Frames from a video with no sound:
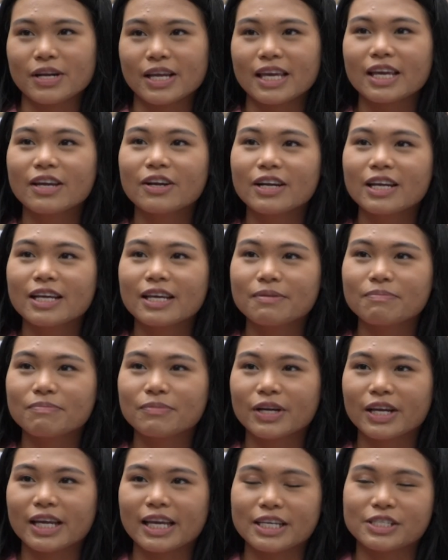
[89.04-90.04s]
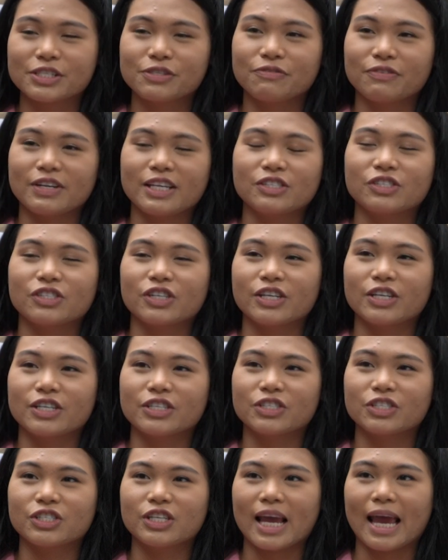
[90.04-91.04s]
here in Merkinch Free
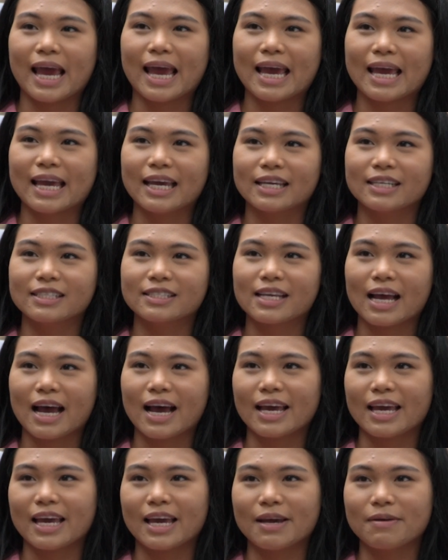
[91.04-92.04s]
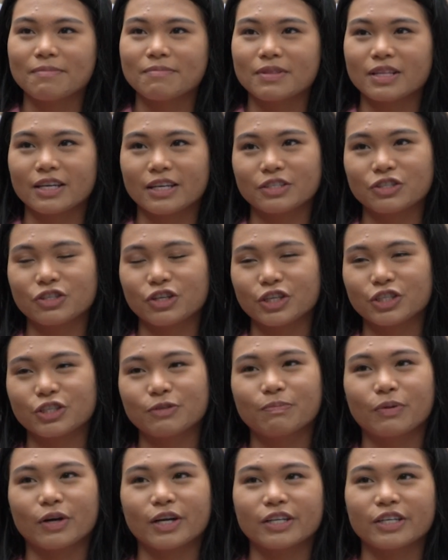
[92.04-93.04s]
Church, and I am the
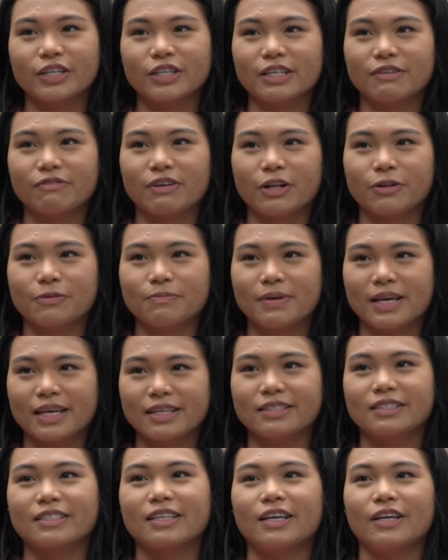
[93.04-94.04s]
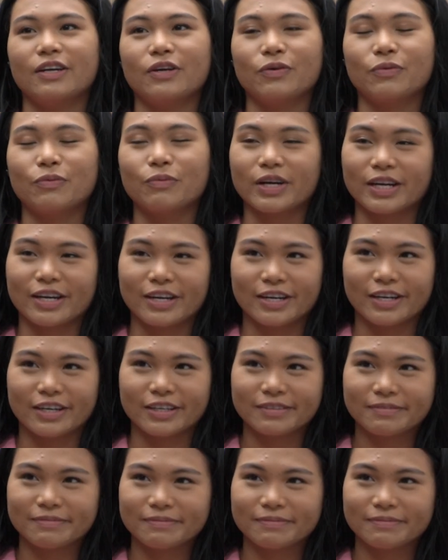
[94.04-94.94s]
church partner development worker.